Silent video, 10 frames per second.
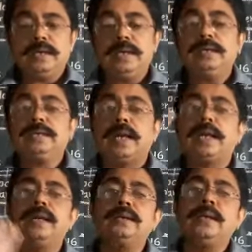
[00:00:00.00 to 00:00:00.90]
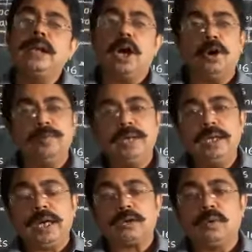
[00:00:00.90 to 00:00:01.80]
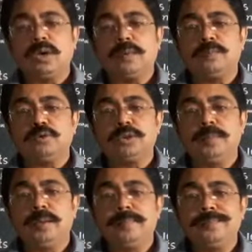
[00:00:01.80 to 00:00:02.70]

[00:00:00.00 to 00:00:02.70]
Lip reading: In second cell, how many electrons are possible?